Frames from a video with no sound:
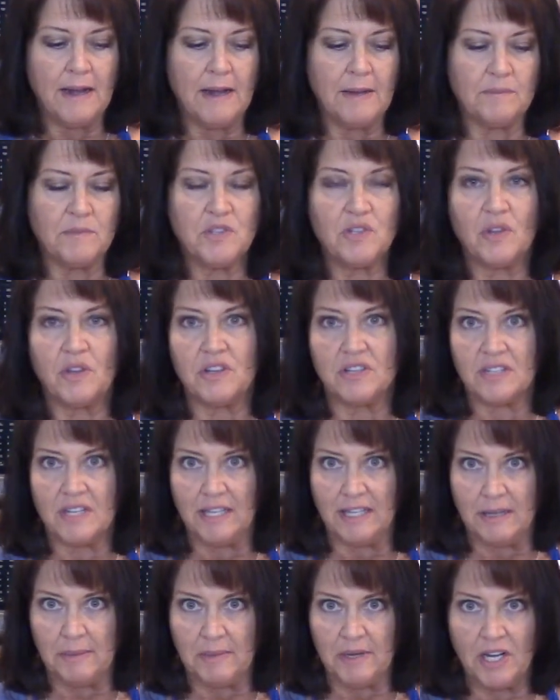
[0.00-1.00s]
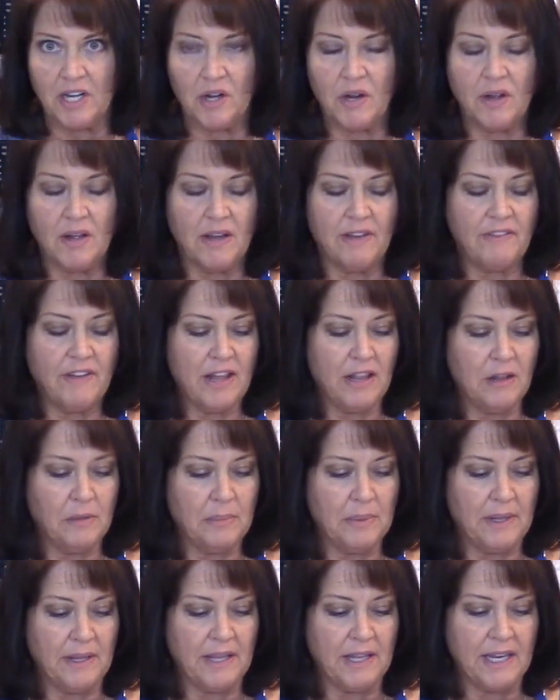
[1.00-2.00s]
so there's a limited
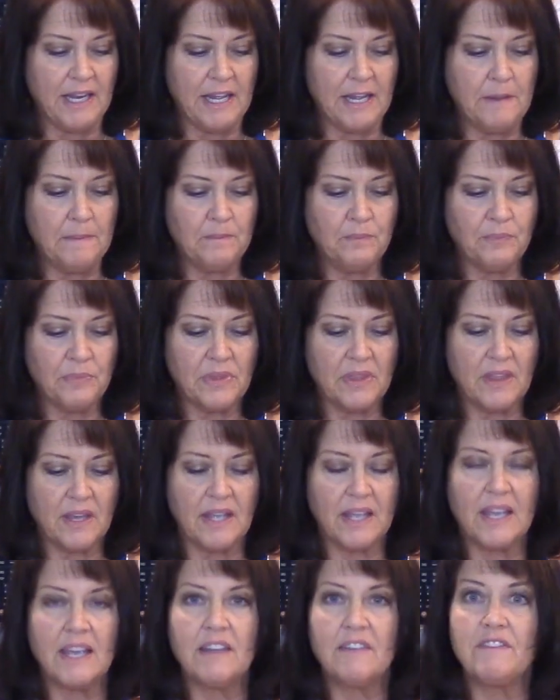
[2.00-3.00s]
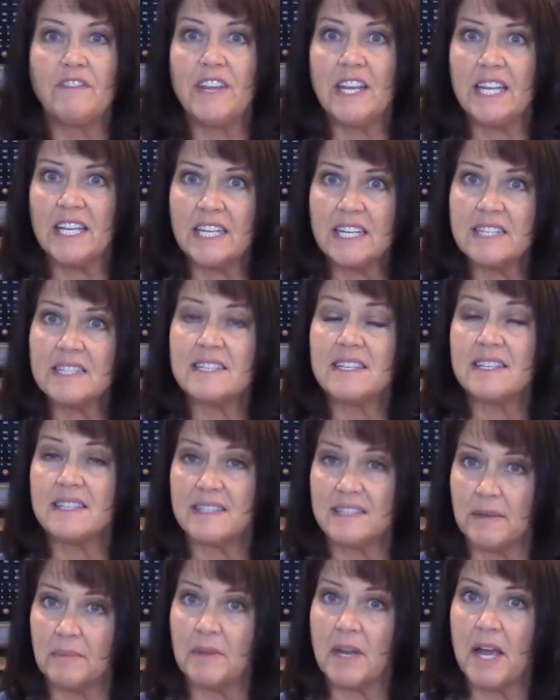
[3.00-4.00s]
availability. The convenience is
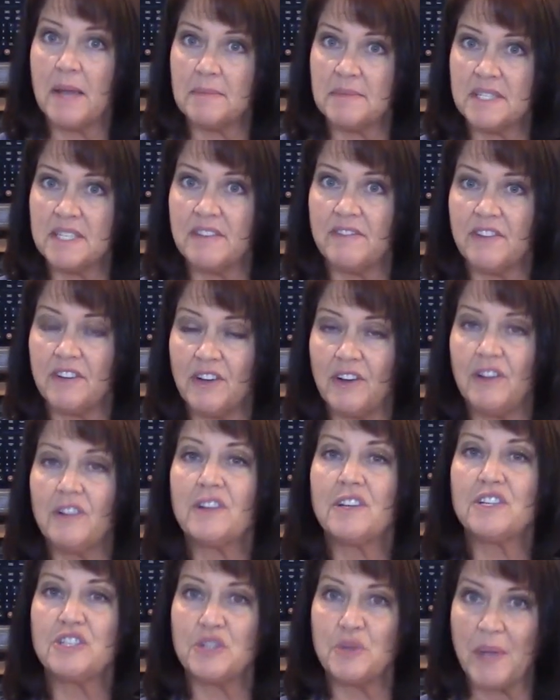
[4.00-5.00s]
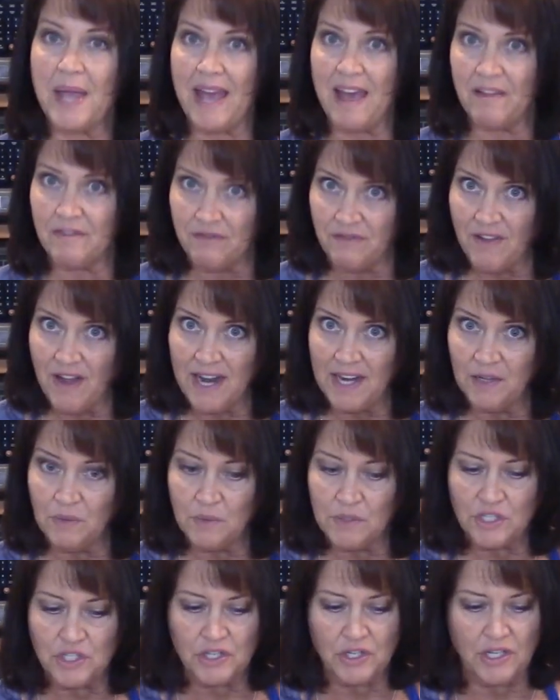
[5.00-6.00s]
sometimes difficult because you can't find
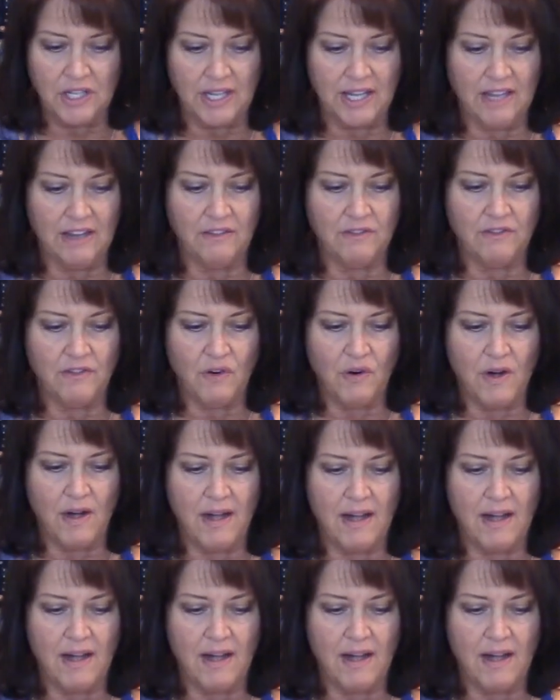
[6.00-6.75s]
what you're looking for.